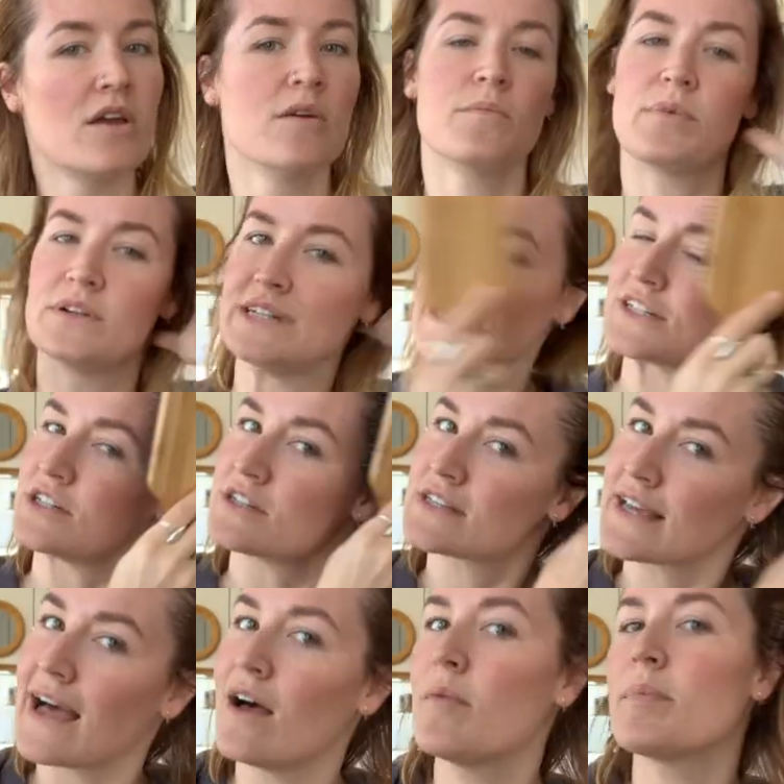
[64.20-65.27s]
protect your
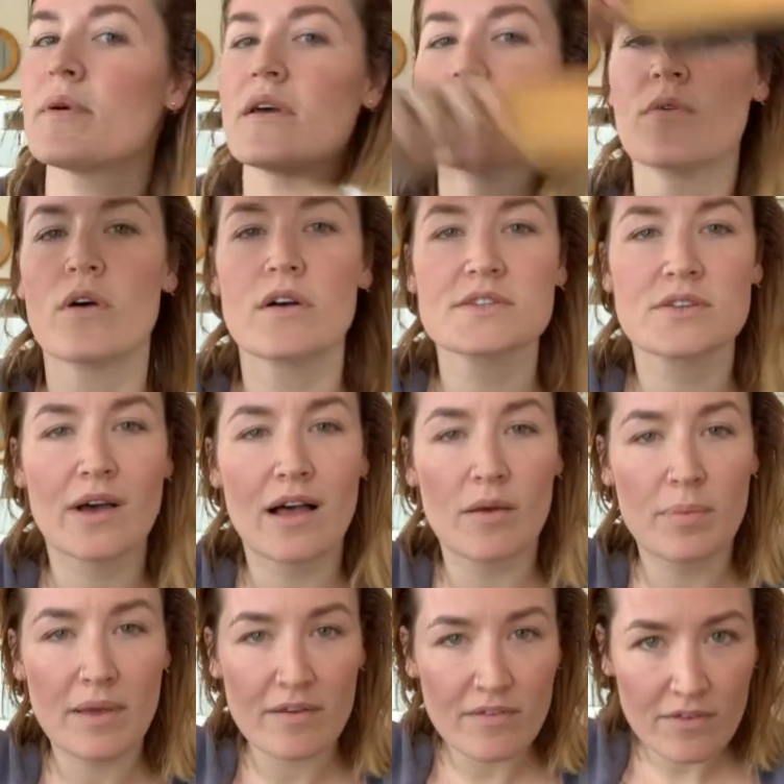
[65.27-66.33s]
scalp. It will also help
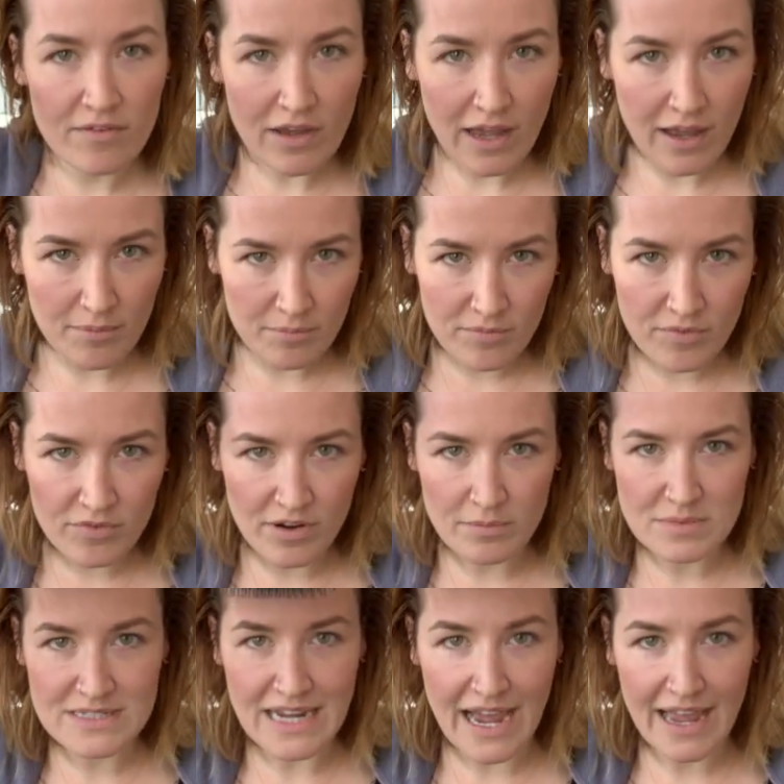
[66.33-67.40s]
it
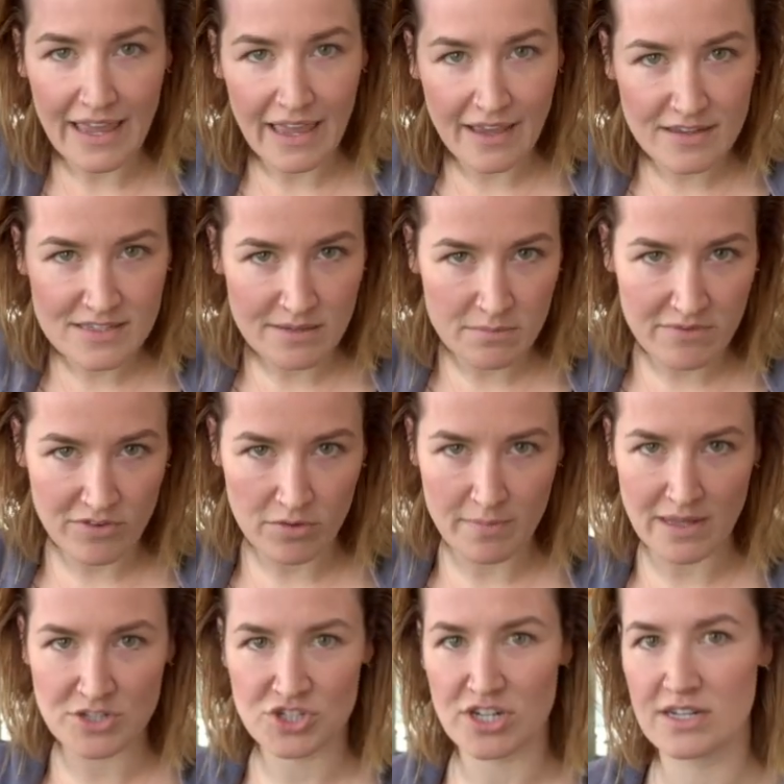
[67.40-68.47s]
from dyeing. Some of you
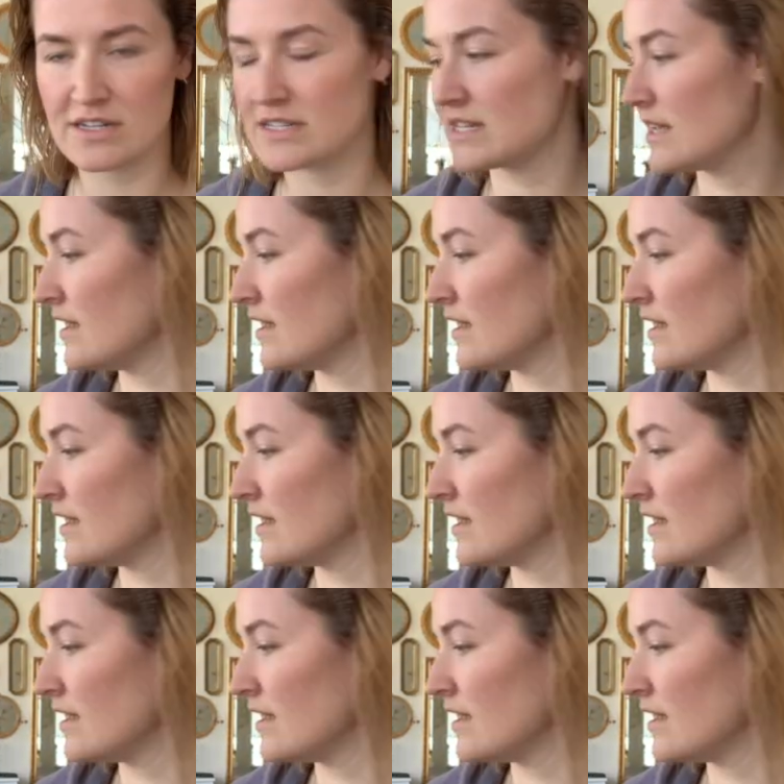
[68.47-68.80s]
mentioned